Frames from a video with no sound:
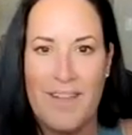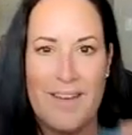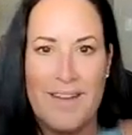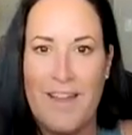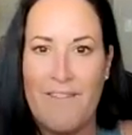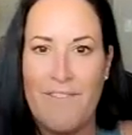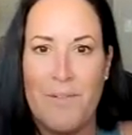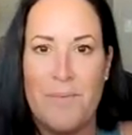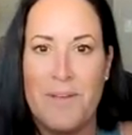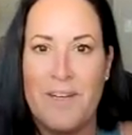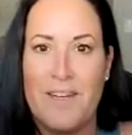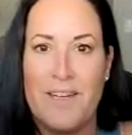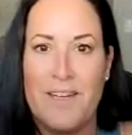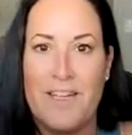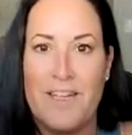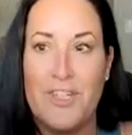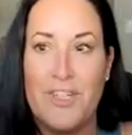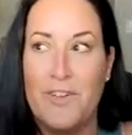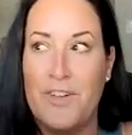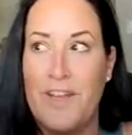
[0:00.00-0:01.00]
Never been an
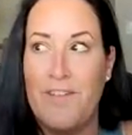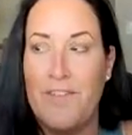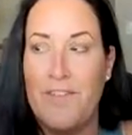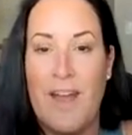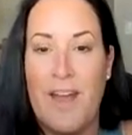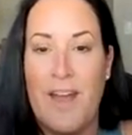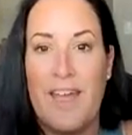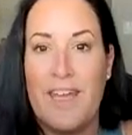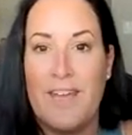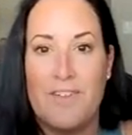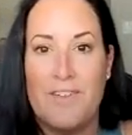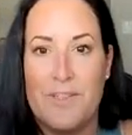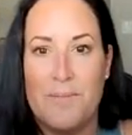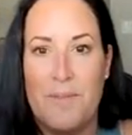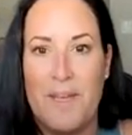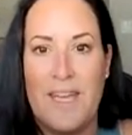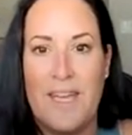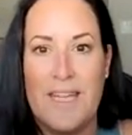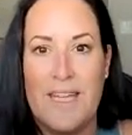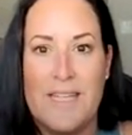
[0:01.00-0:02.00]
issue. And even I give it to
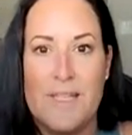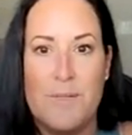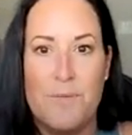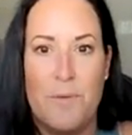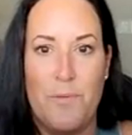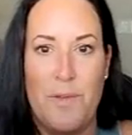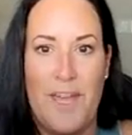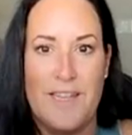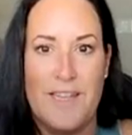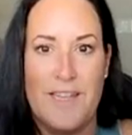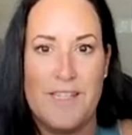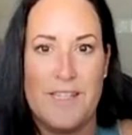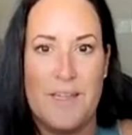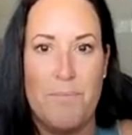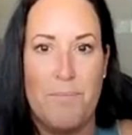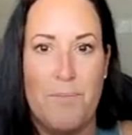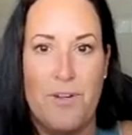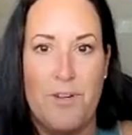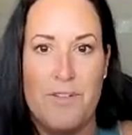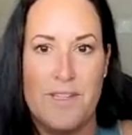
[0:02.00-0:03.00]
my kids when we had
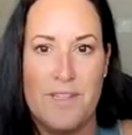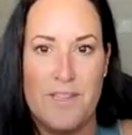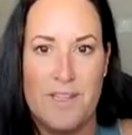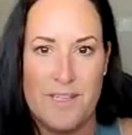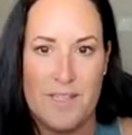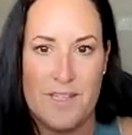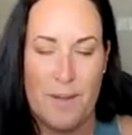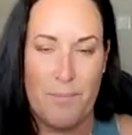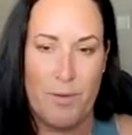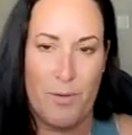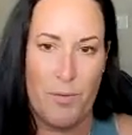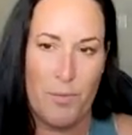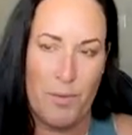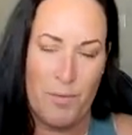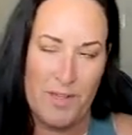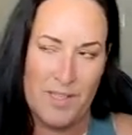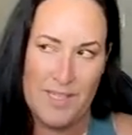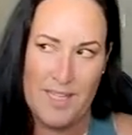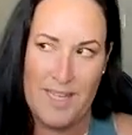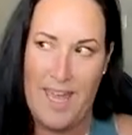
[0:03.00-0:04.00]
sunburns in the summer when we
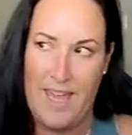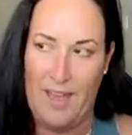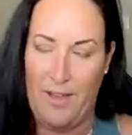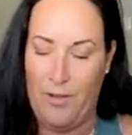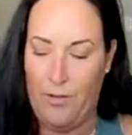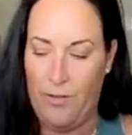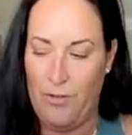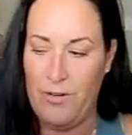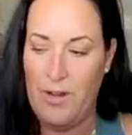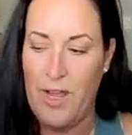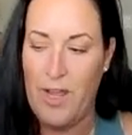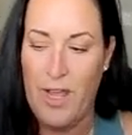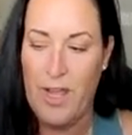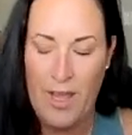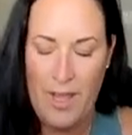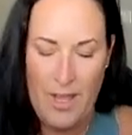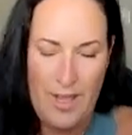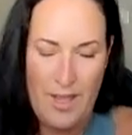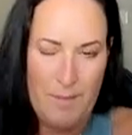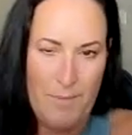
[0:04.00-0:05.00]
went to Cancun.
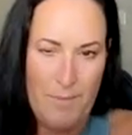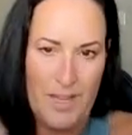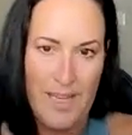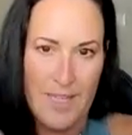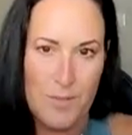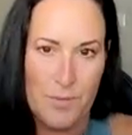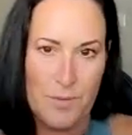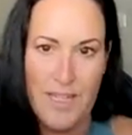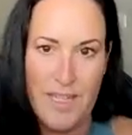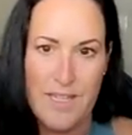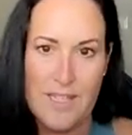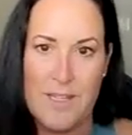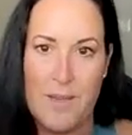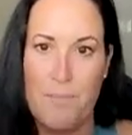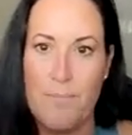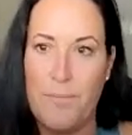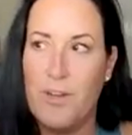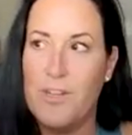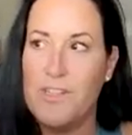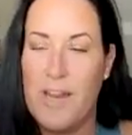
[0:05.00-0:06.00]
My kids would get
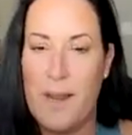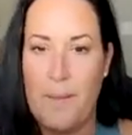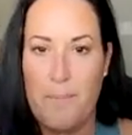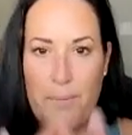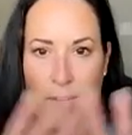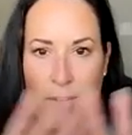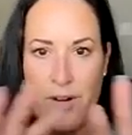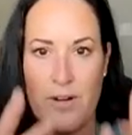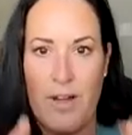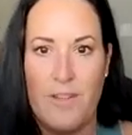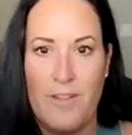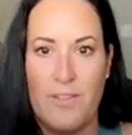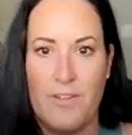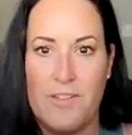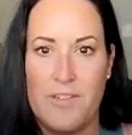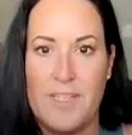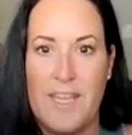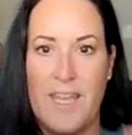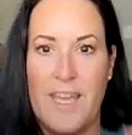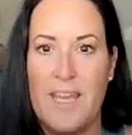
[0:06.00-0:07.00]
sunburns and I put it on their
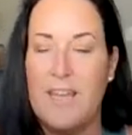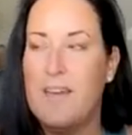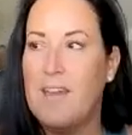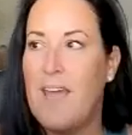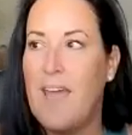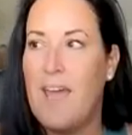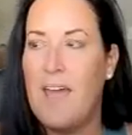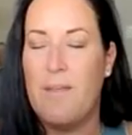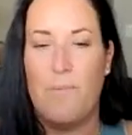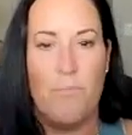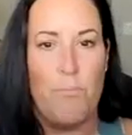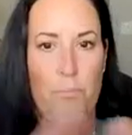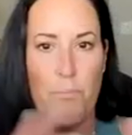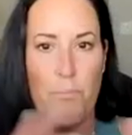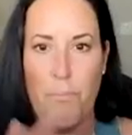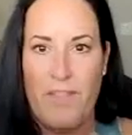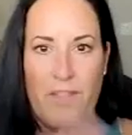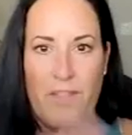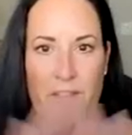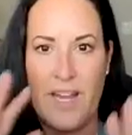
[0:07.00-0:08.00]
skin, and
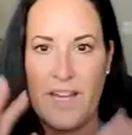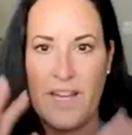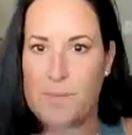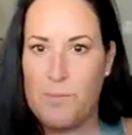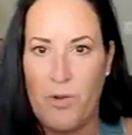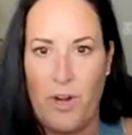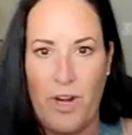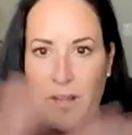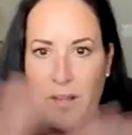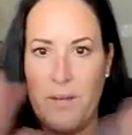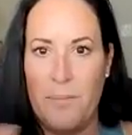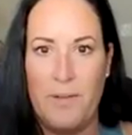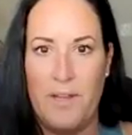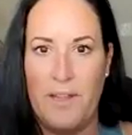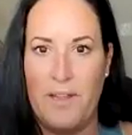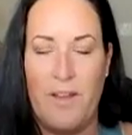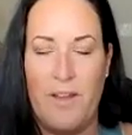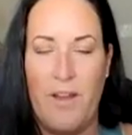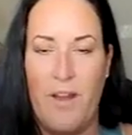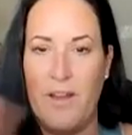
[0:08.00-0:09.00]
by the next morning,
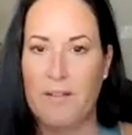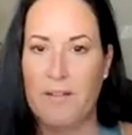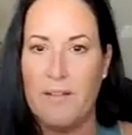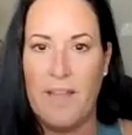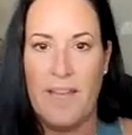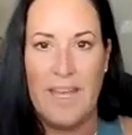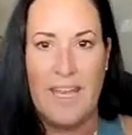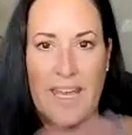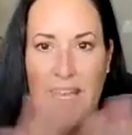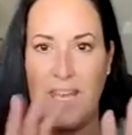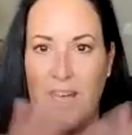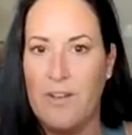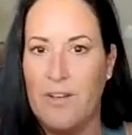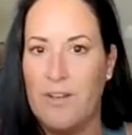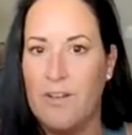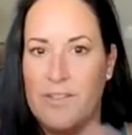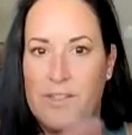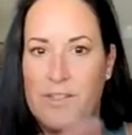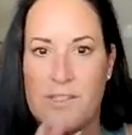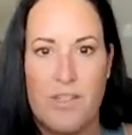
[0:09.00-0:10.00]
completely gone, like
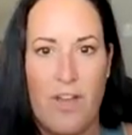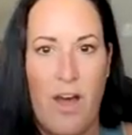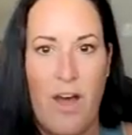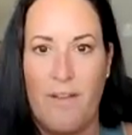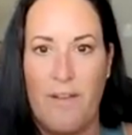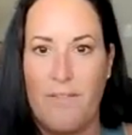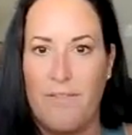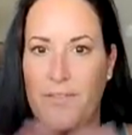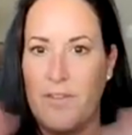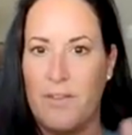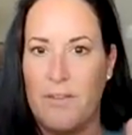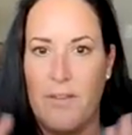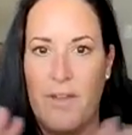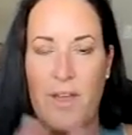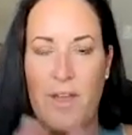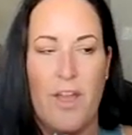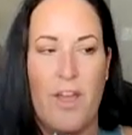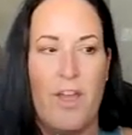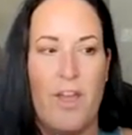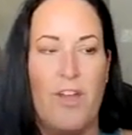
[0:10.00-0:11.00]
healed, soft,
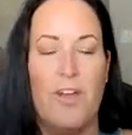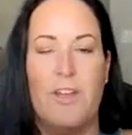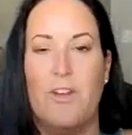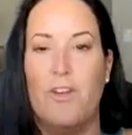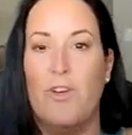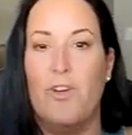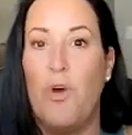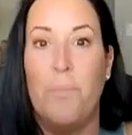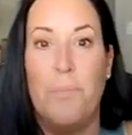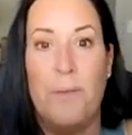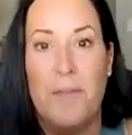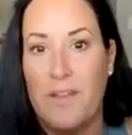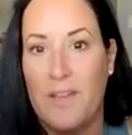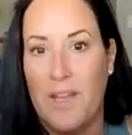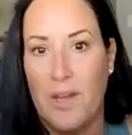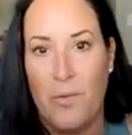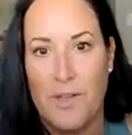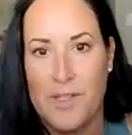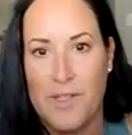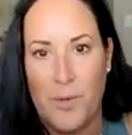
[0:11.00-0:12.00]
good, no
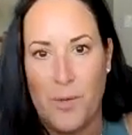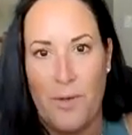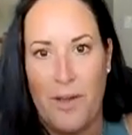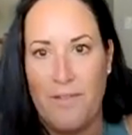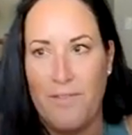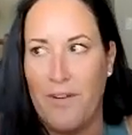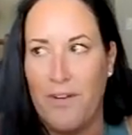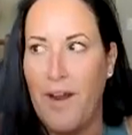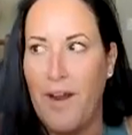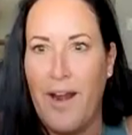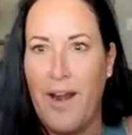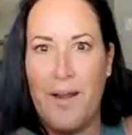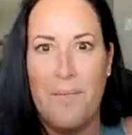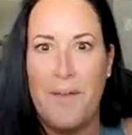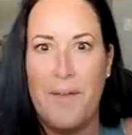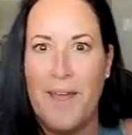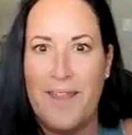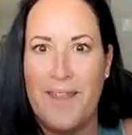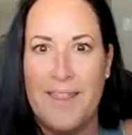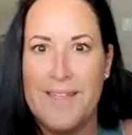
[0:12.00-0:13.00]
peeling whatsoever. And I'm
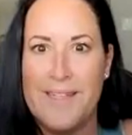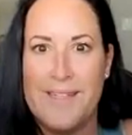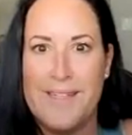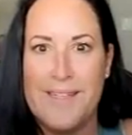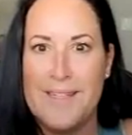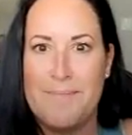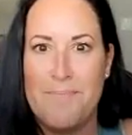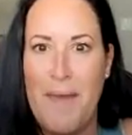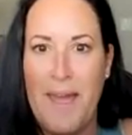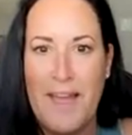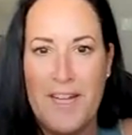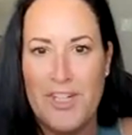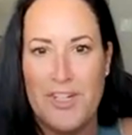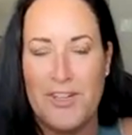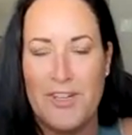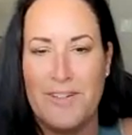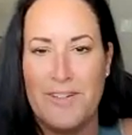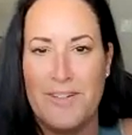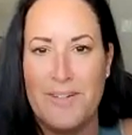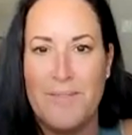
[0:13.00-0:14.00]
like, this is
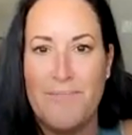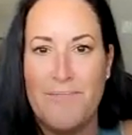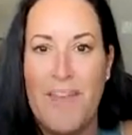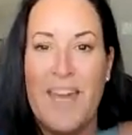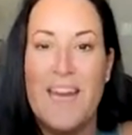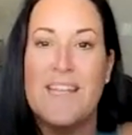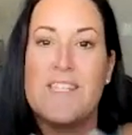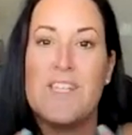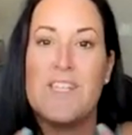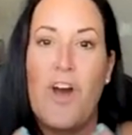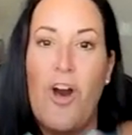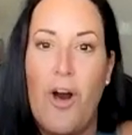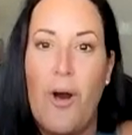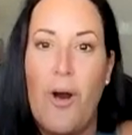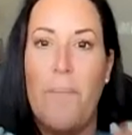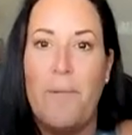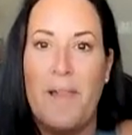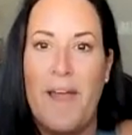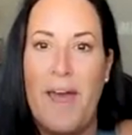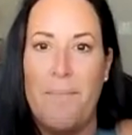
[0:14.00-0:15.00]
magical. And it's
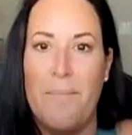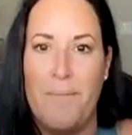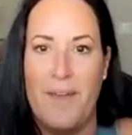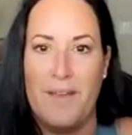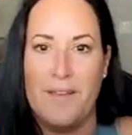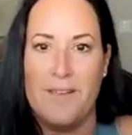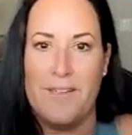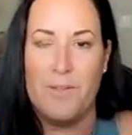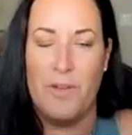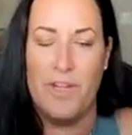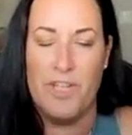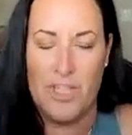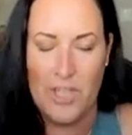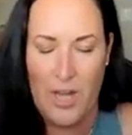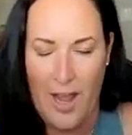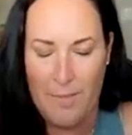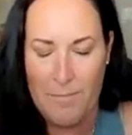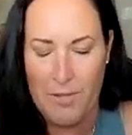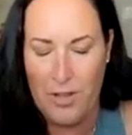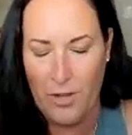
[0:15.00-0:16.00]
all plant-based, which
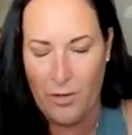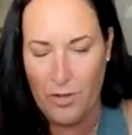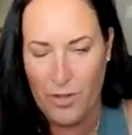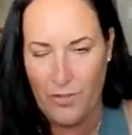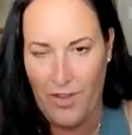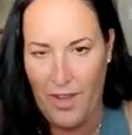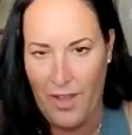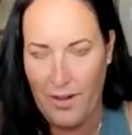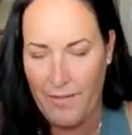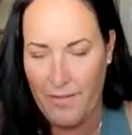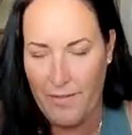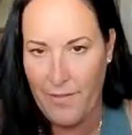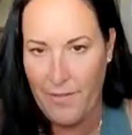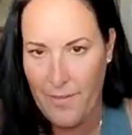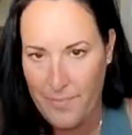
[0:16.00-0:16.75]
I'm a huge fan of.